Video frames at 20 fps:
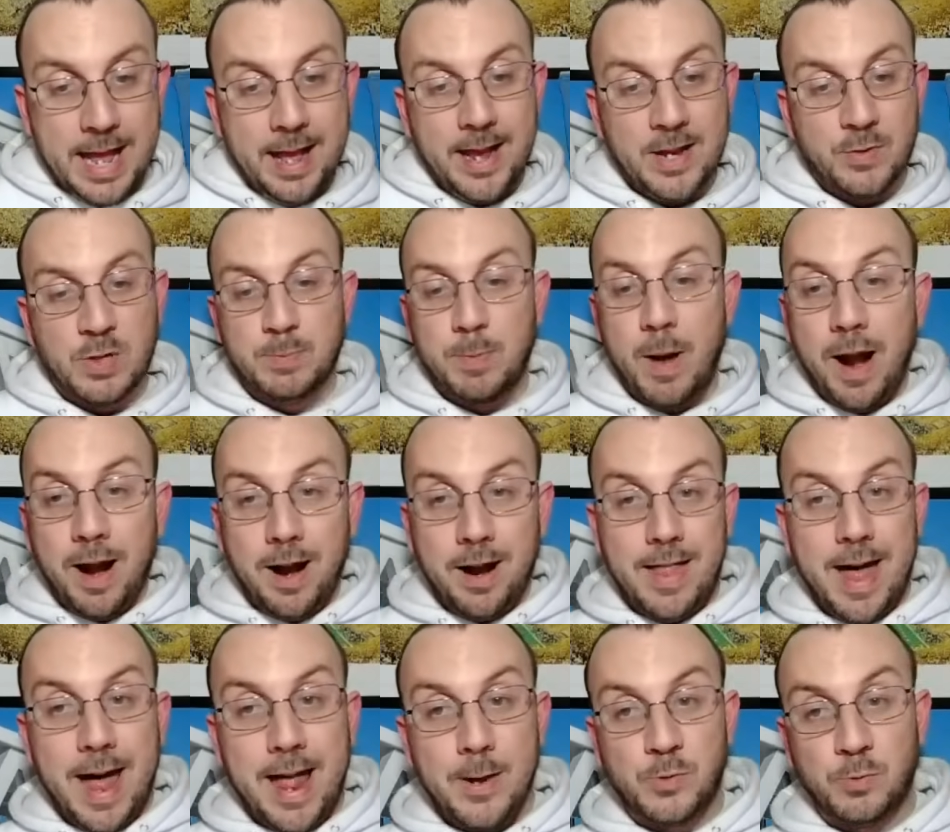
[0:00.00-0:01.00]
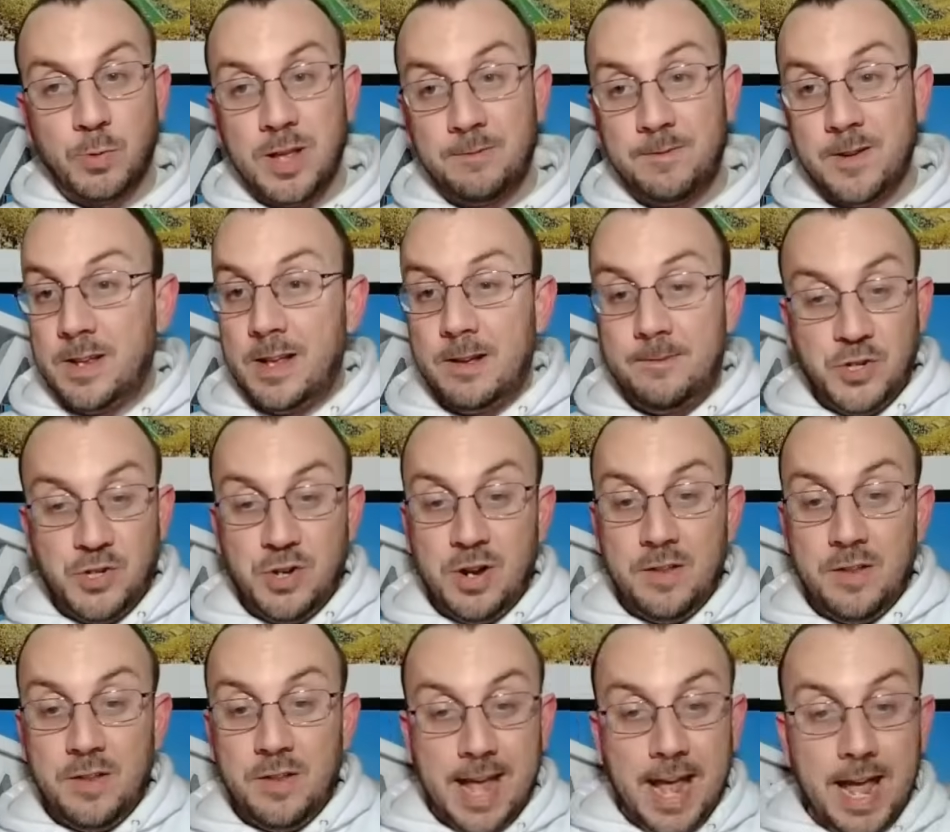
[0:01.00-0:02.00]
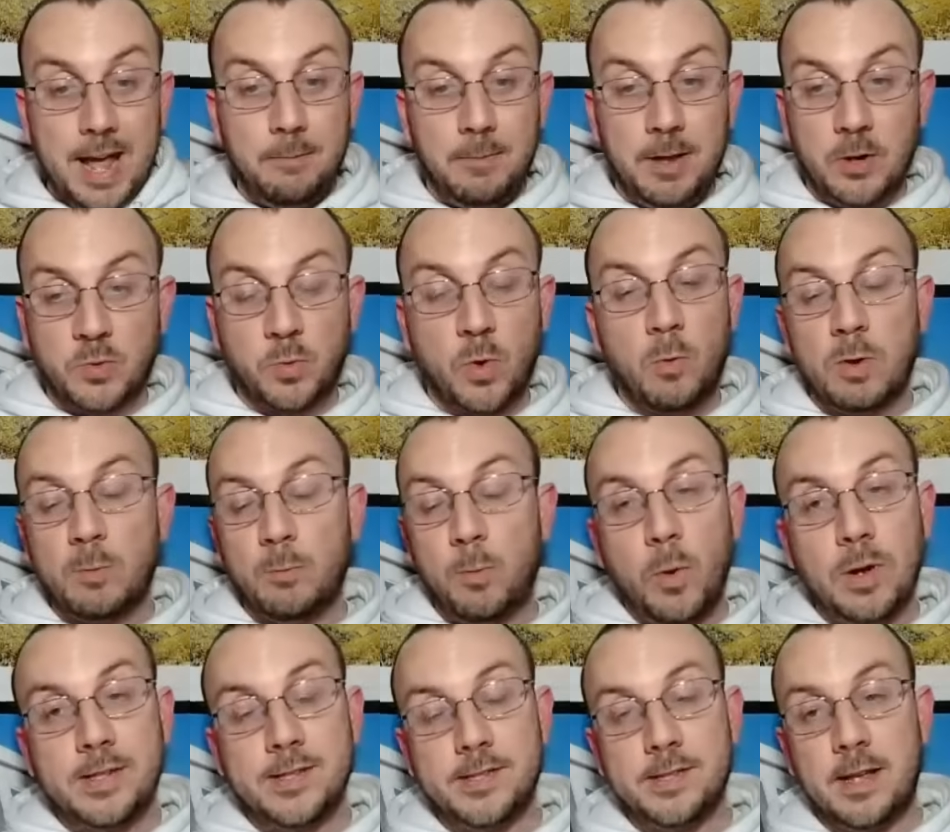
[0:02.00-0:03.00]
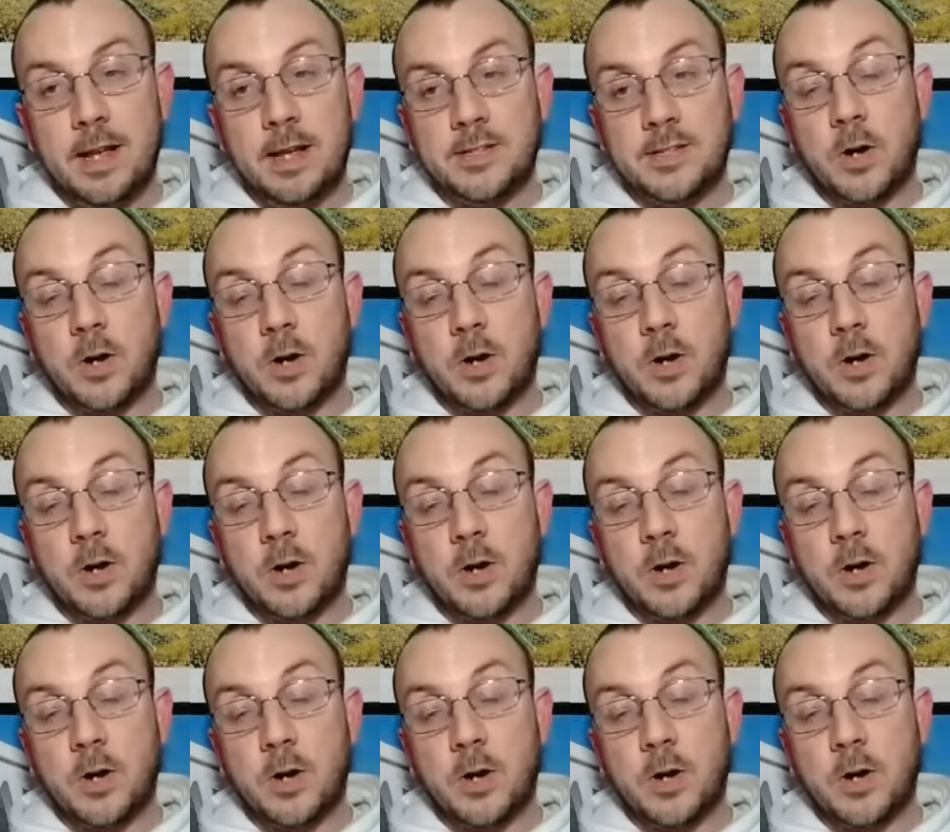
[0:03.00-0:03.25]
He's responded to that. He was really efficient in this game. 29 points